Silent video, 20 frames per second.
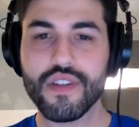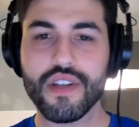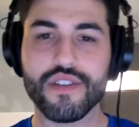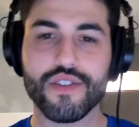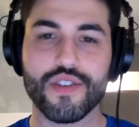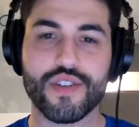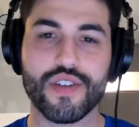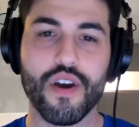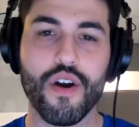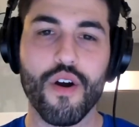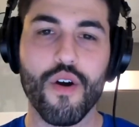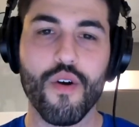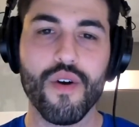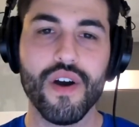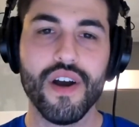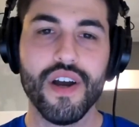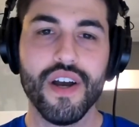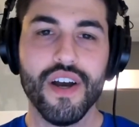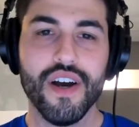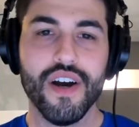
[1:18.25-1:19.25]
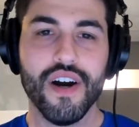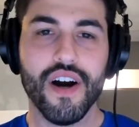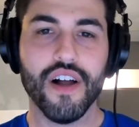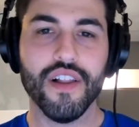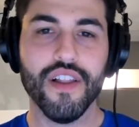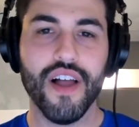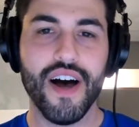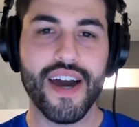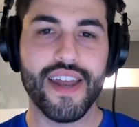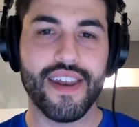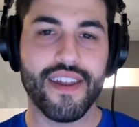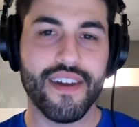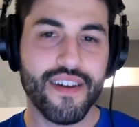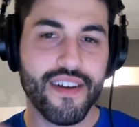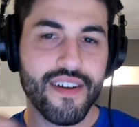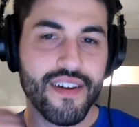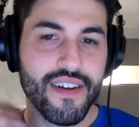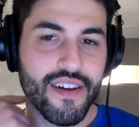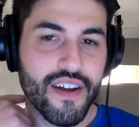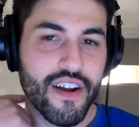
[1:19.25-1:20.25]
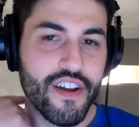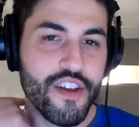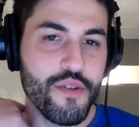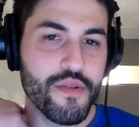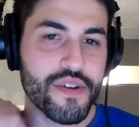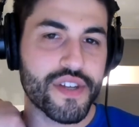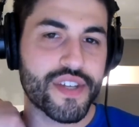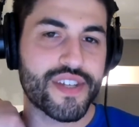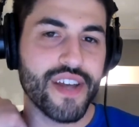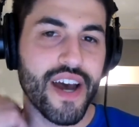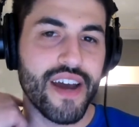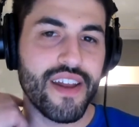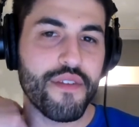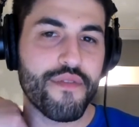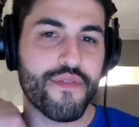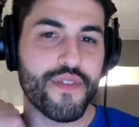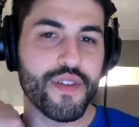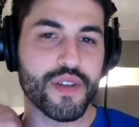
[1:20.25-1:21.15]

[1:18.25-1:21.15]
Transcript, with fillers: So, Alun, are you excited for